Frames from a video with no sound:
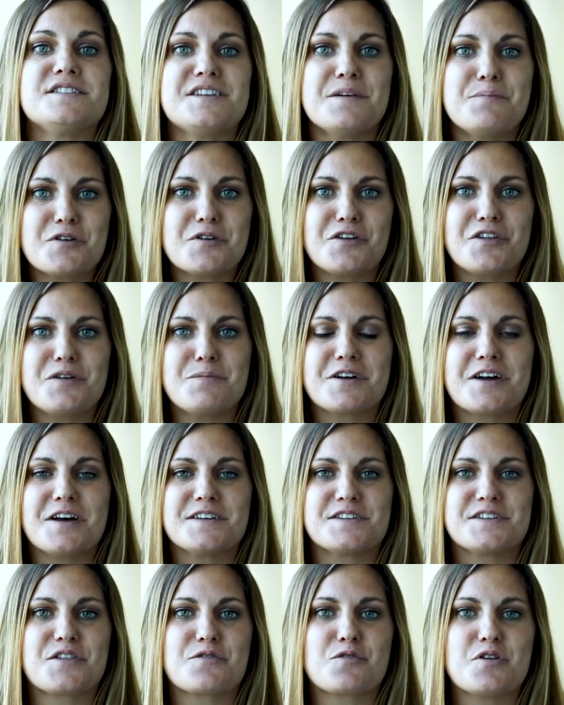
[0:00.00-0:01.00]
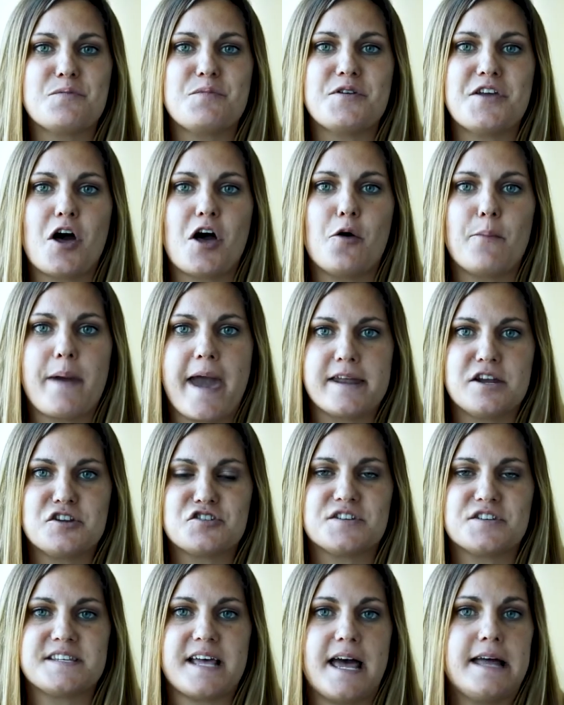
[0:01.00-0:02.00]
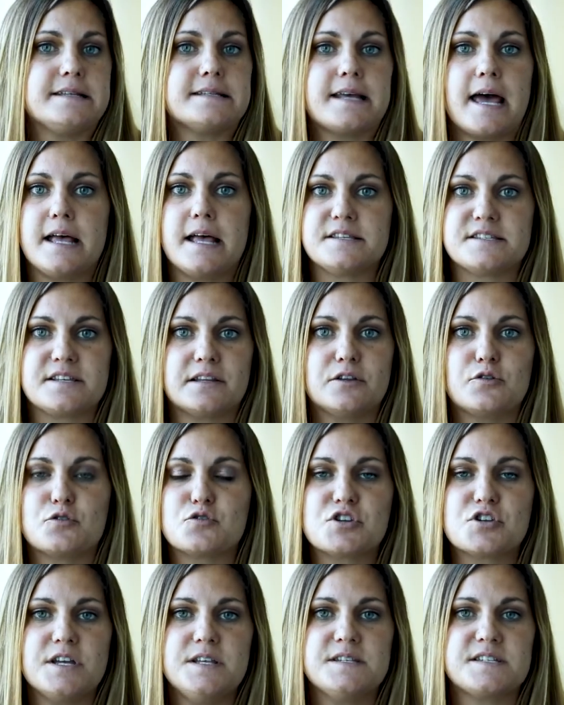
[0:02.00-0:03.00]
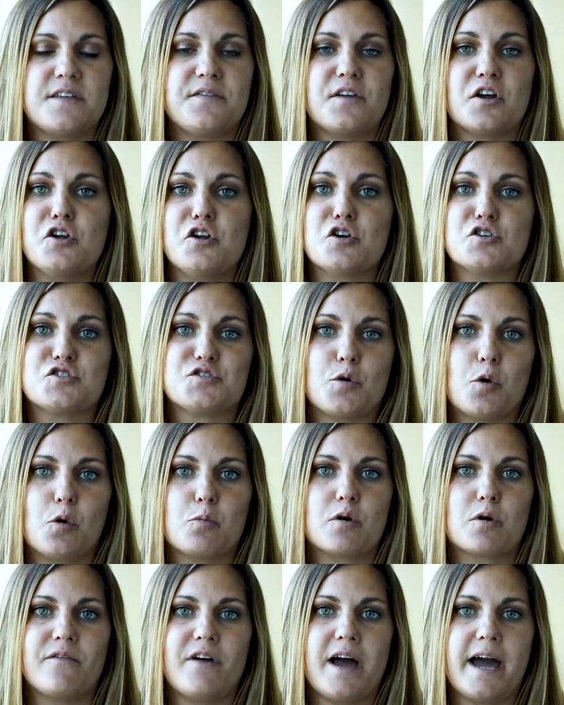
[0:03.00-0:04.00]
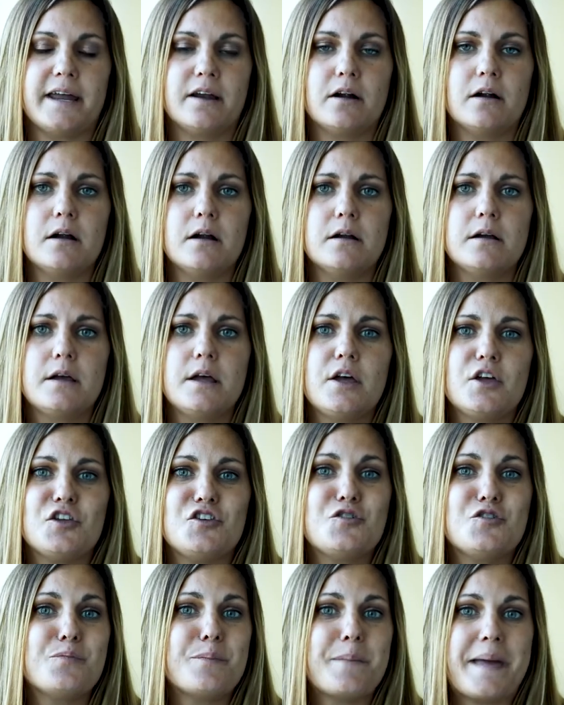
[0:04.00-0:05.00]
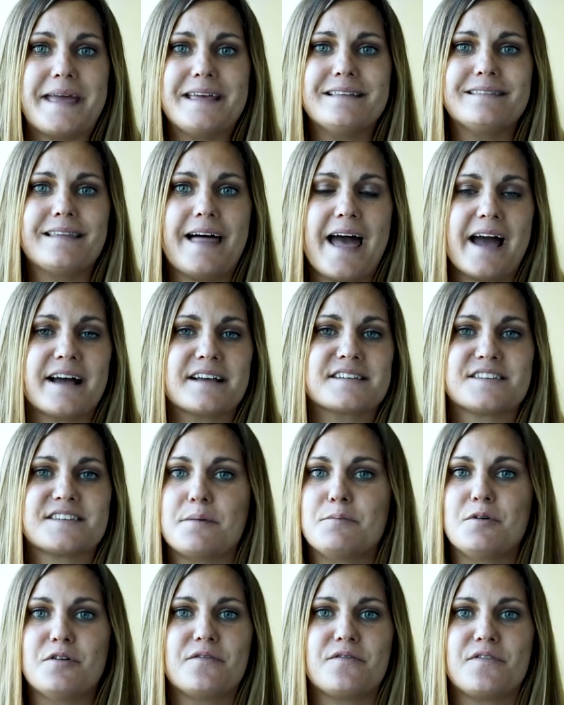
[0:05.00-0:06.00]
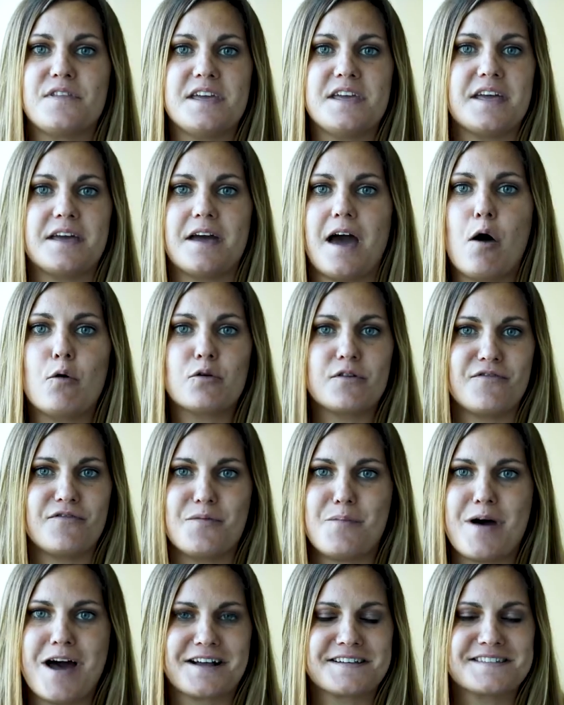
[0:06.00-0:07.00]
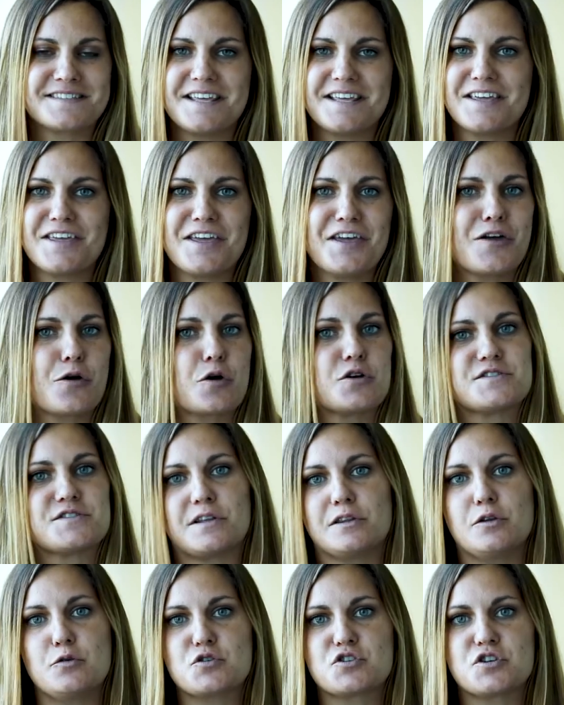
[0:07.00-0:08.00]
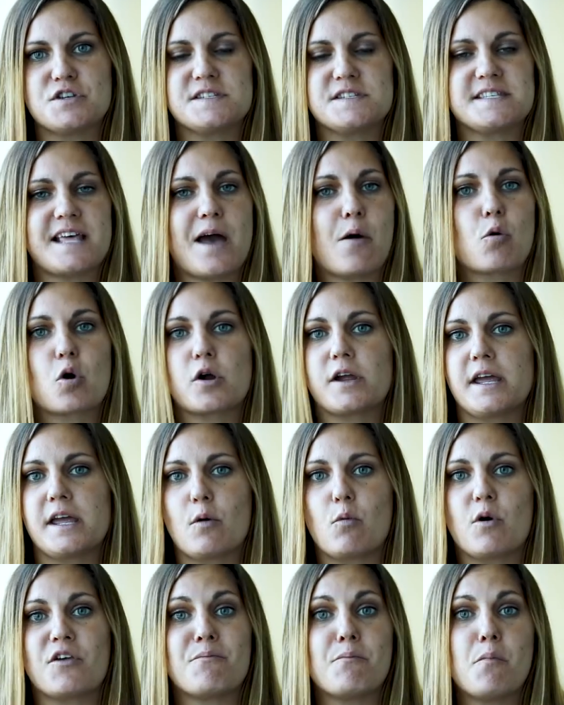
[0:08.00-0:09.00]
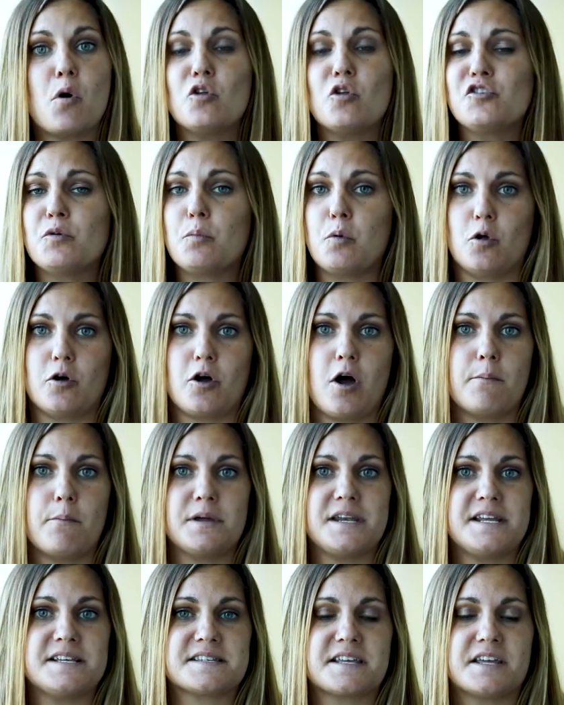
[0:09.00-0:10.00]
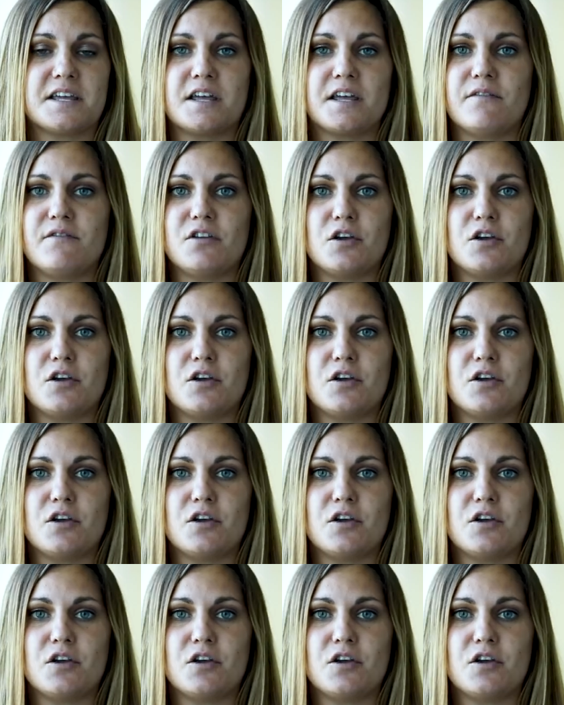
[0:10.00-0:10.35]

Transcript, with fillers: Typically, because a 3PL manages end-to-end solutions and they're your sole provider, you may lack some of the out-of-the-box thinking or solutions that working with multiple companies can give